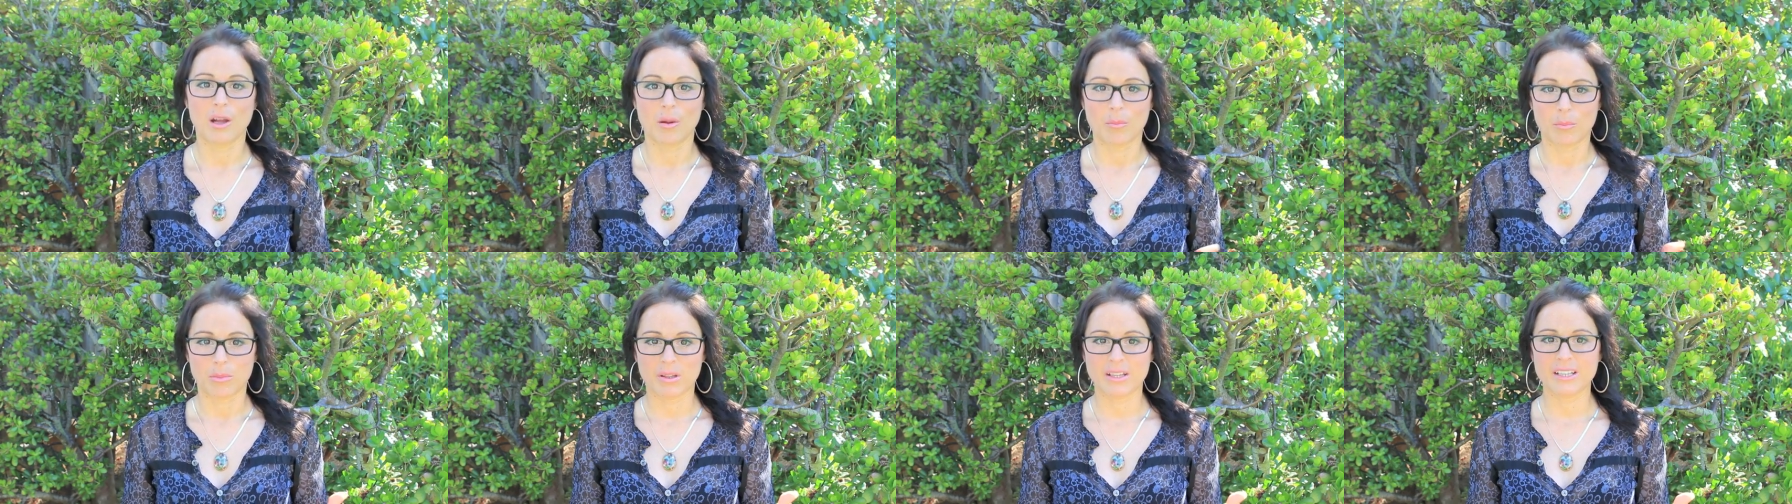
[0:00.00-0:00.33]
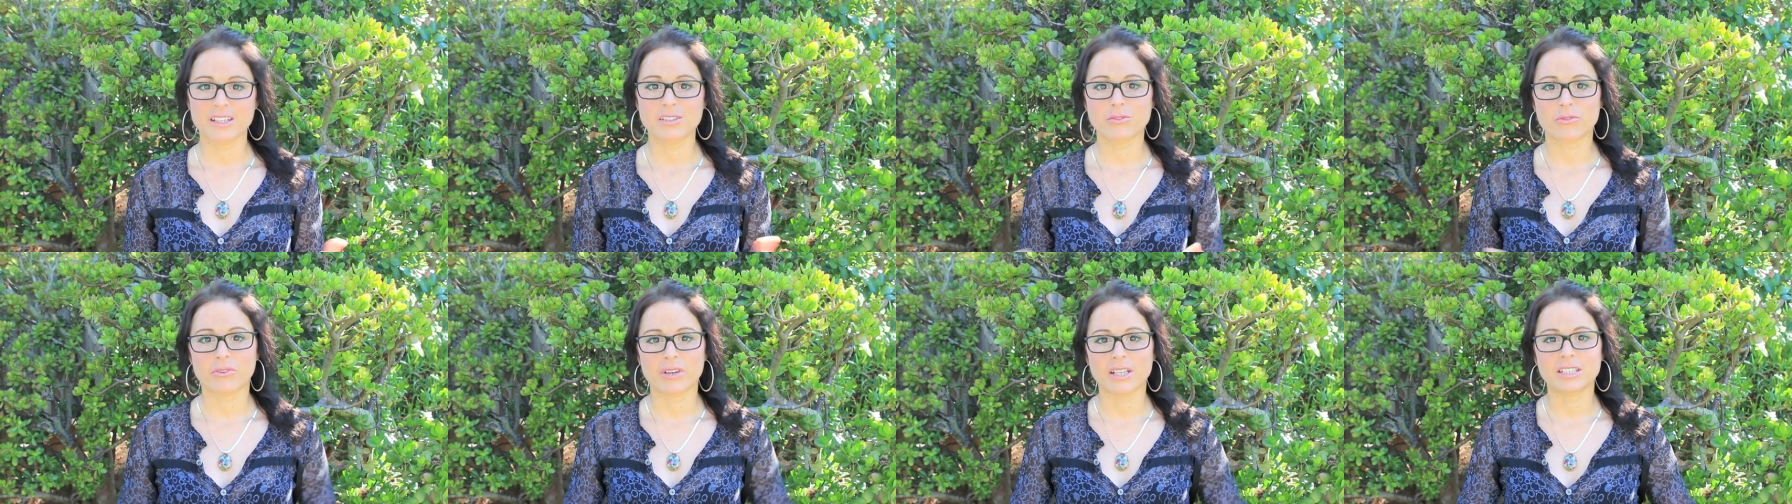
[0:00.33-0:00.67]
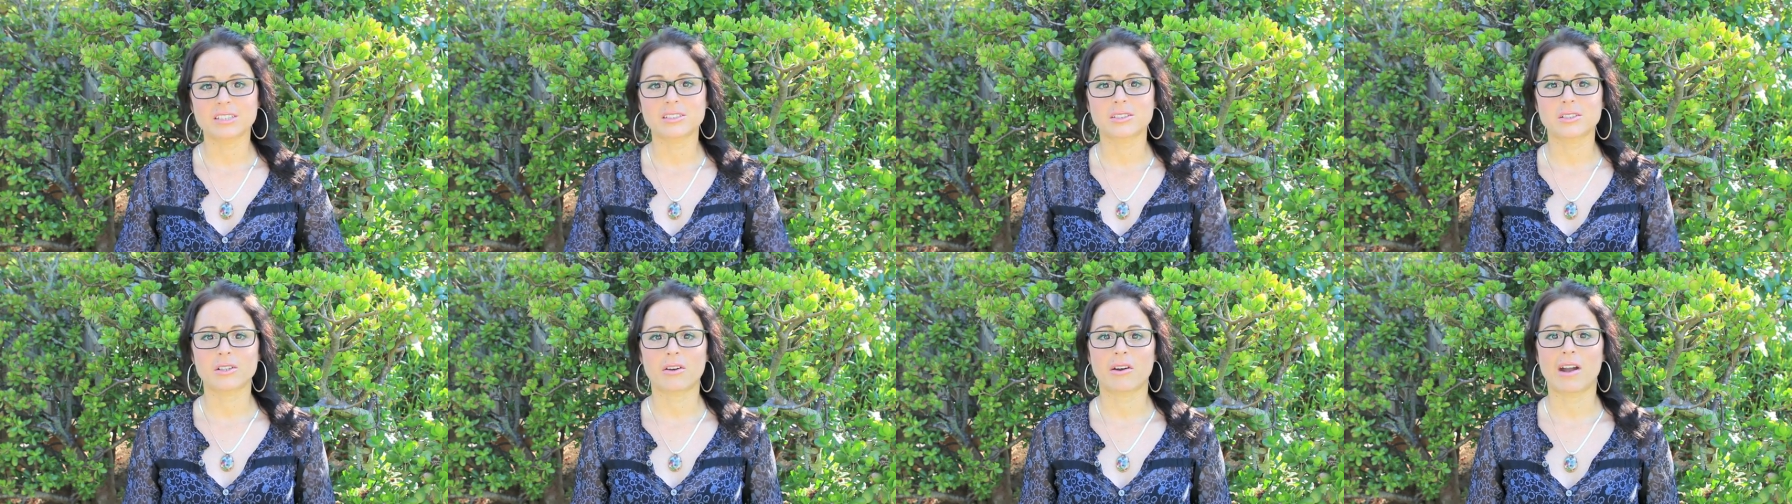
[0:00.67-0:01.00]
Please
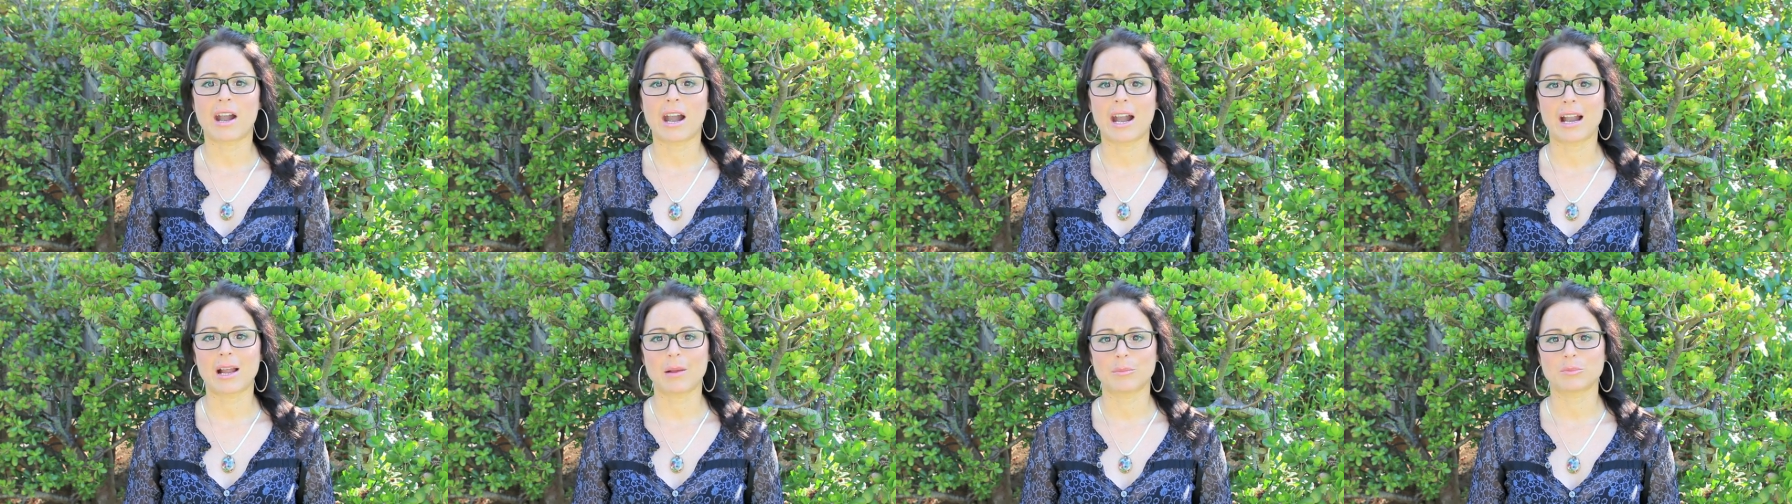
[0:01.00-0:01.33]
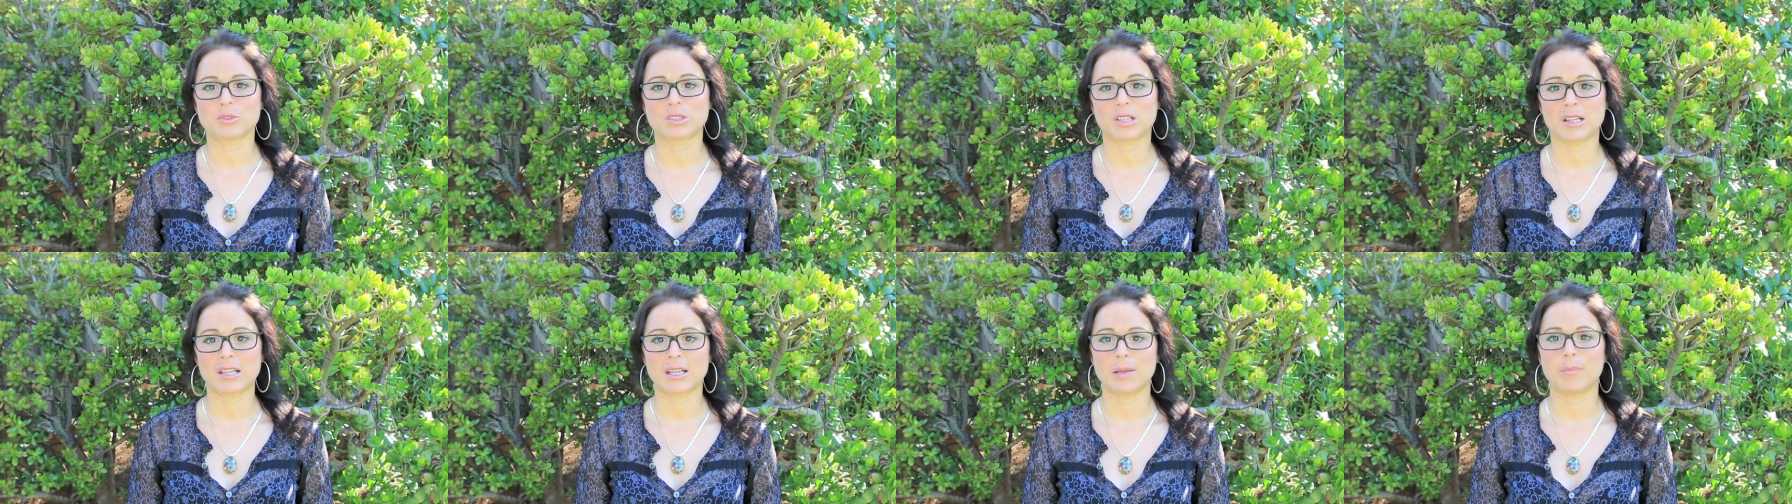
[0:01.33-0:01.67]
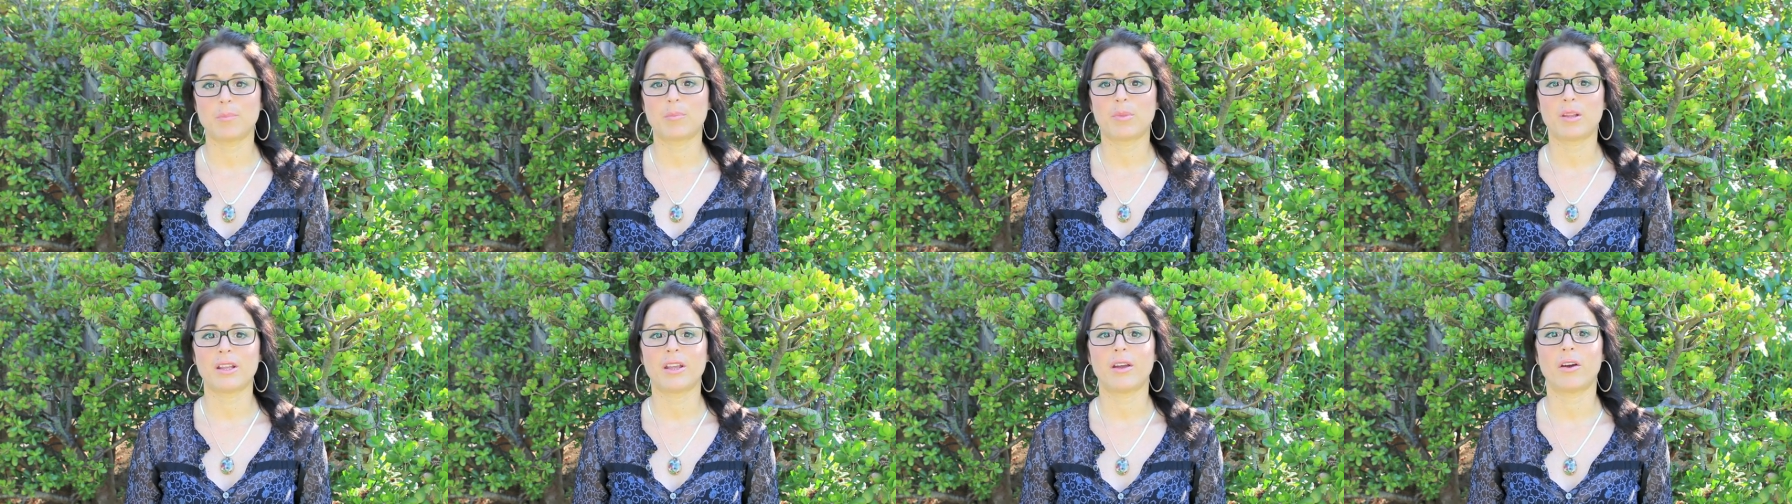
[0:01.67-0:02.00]
rest your arms
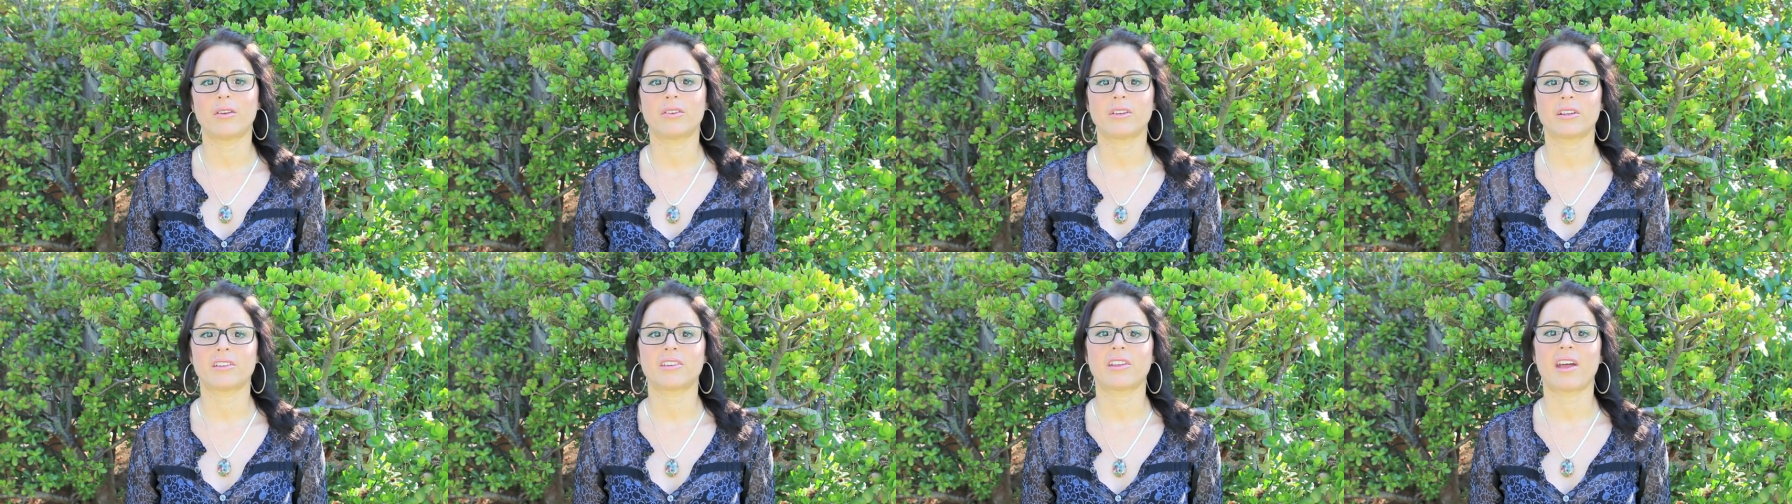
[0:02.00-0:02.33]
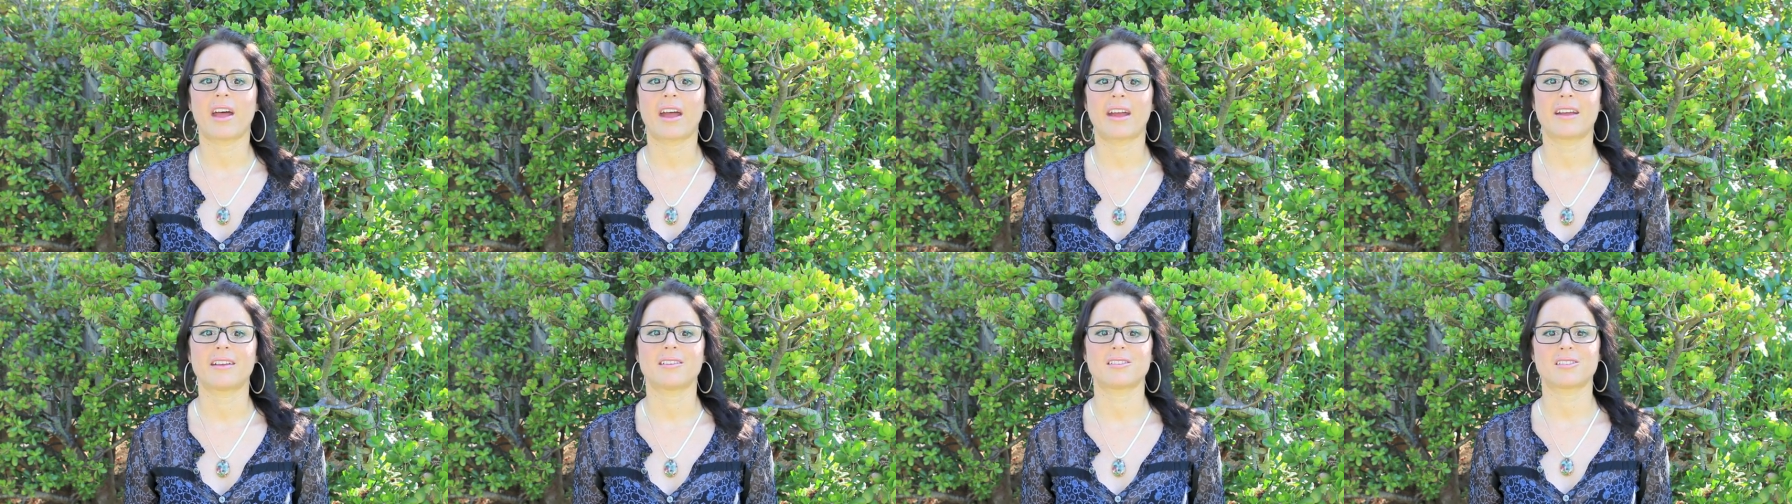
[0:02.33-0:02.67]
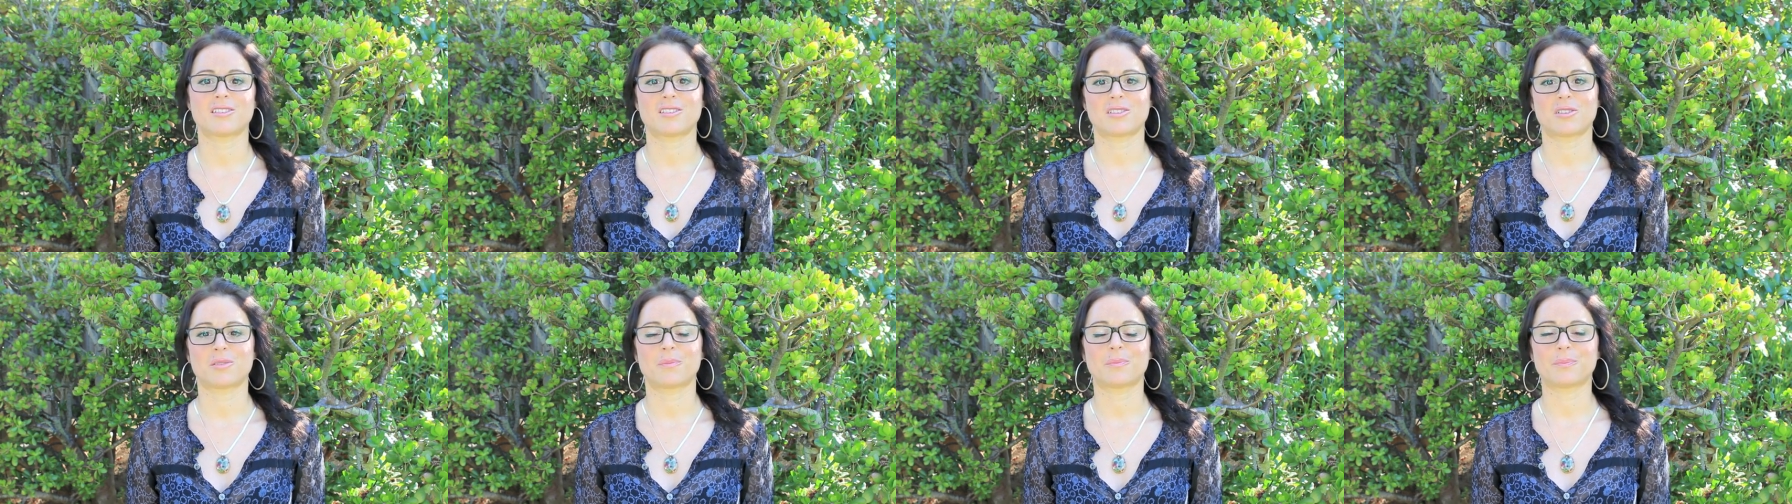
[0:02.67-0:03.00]
limply on your
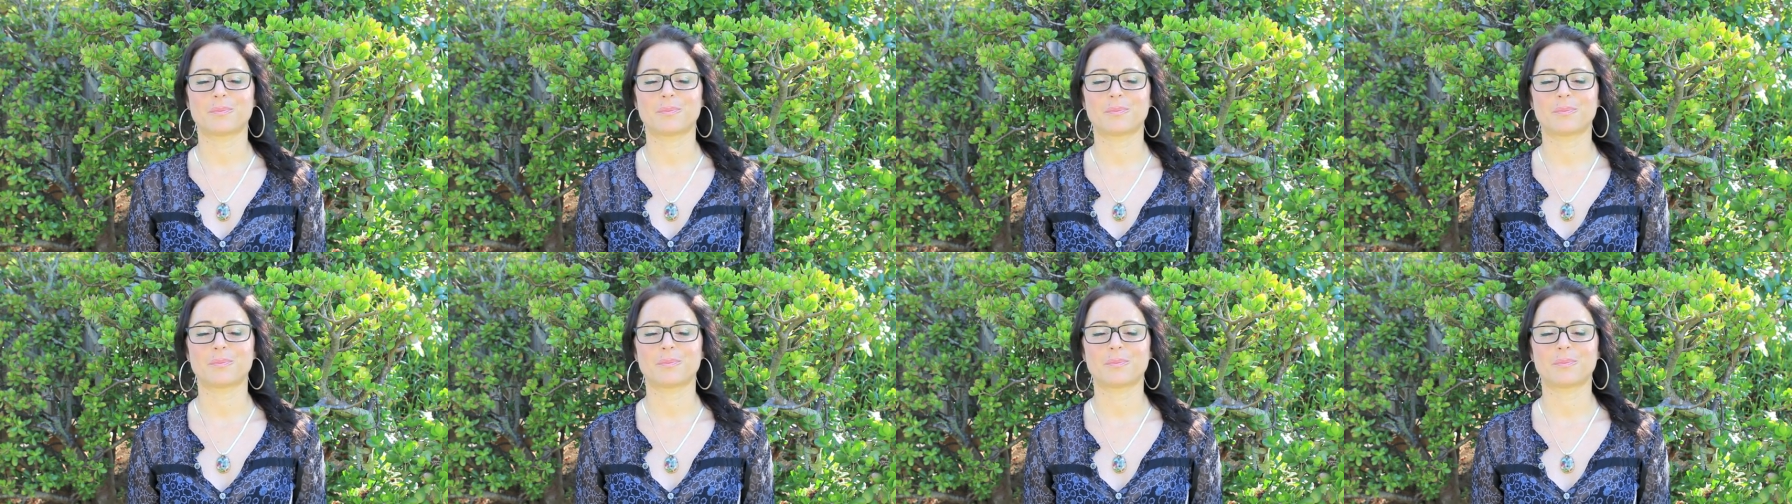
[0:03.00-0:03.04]
thighs.